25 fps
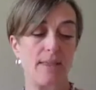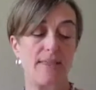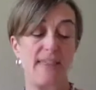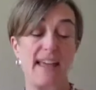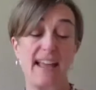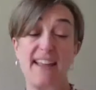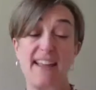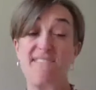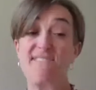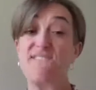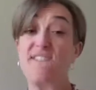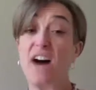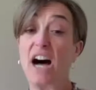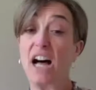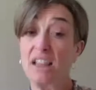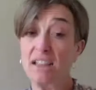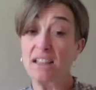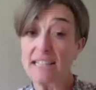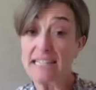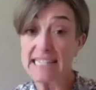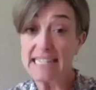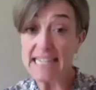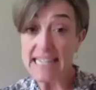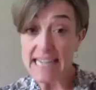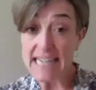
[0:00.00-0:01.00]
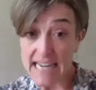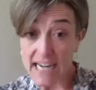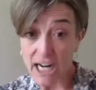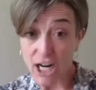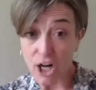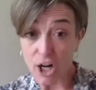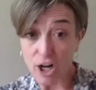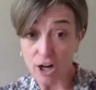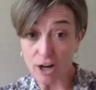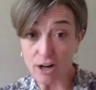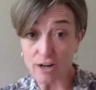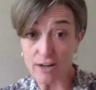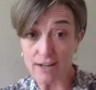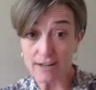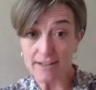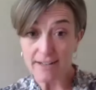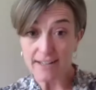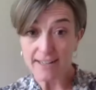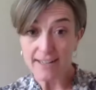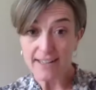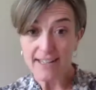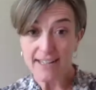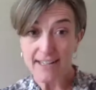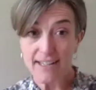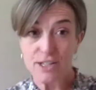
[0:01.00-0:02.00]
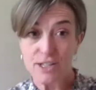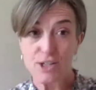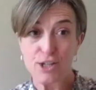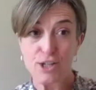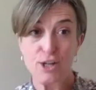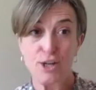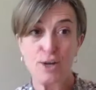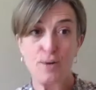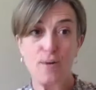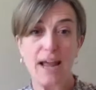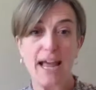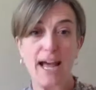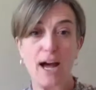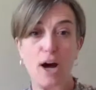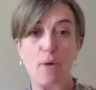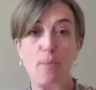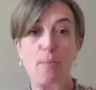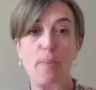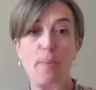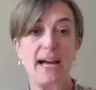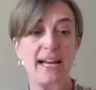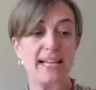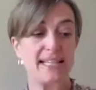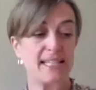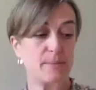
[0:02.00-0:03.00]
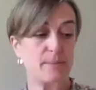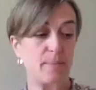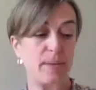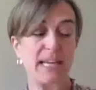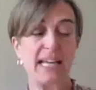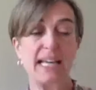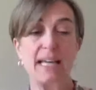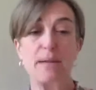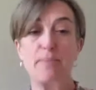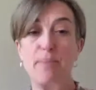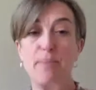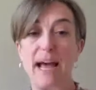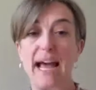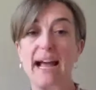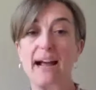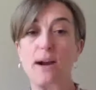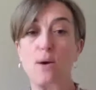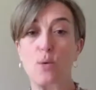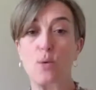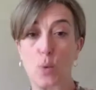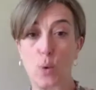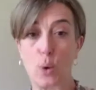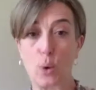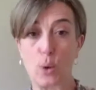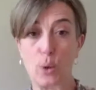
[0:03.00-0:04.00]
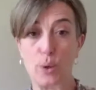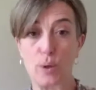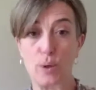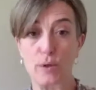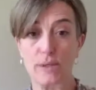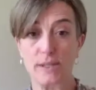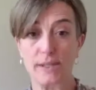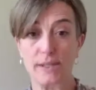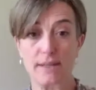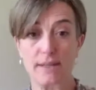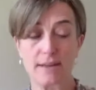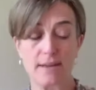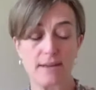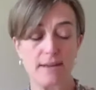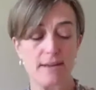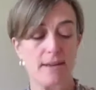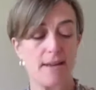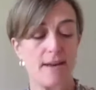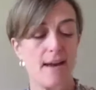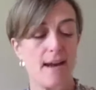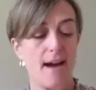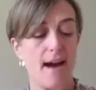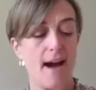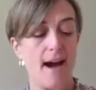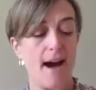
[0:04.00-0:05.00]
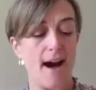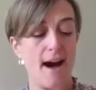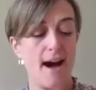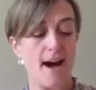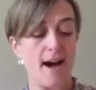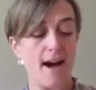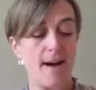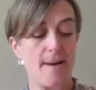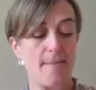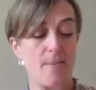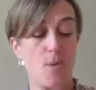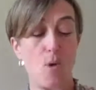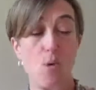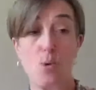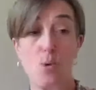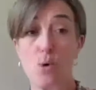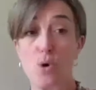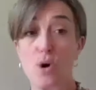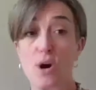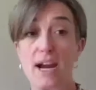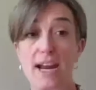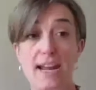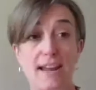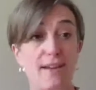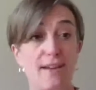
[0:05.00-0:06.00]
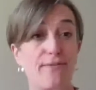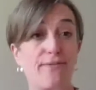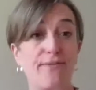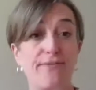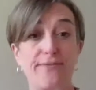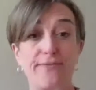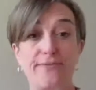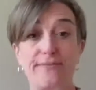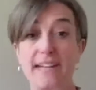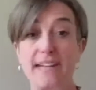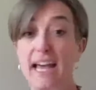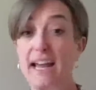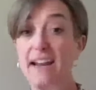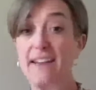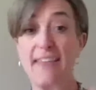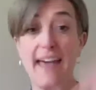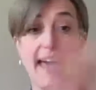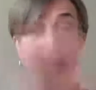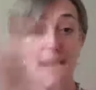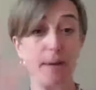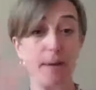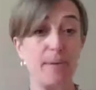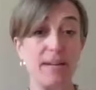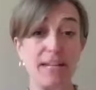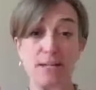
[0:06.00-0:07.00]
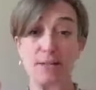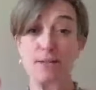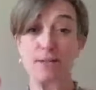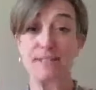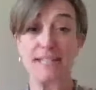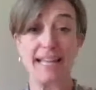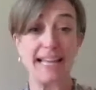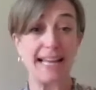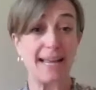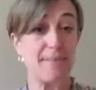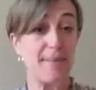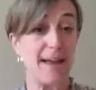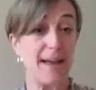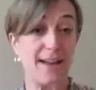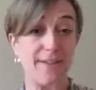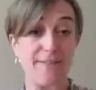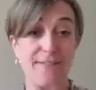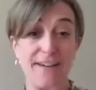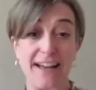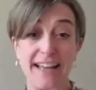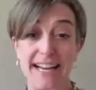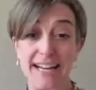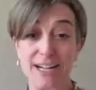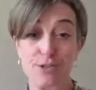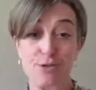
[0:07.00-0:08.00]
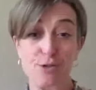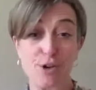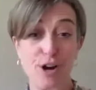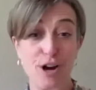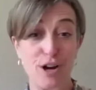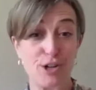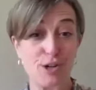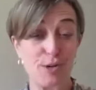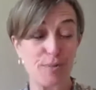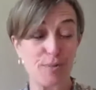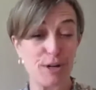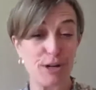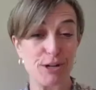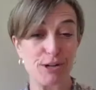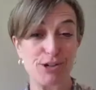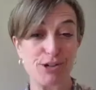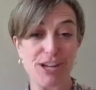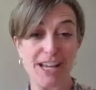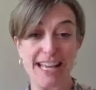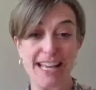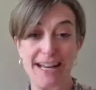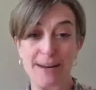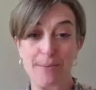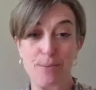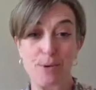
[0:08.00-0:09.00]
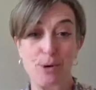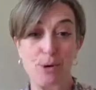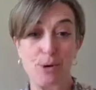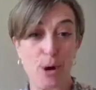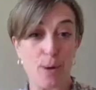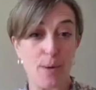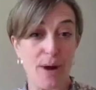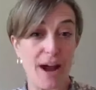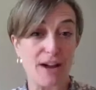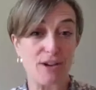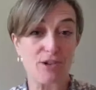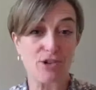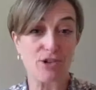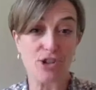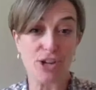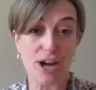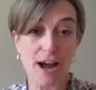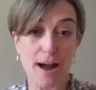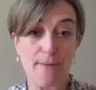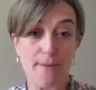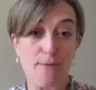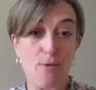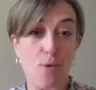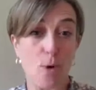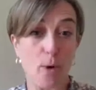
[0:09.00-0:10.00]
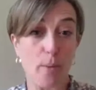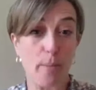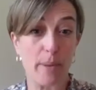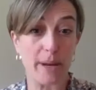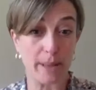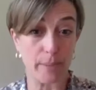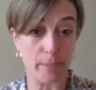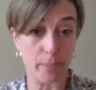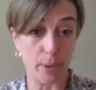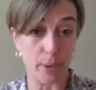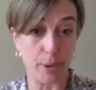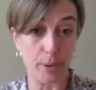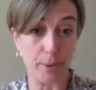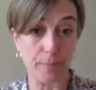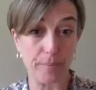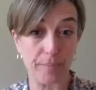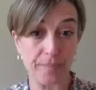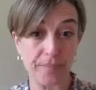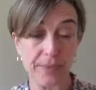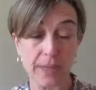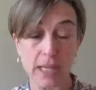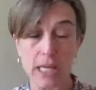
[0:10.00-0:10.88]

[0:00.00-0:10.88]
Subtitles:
They can volunteer to help us pick and pack orders. Or if none of that appeals, they can make a financial contribution and we'll go out and shop for people.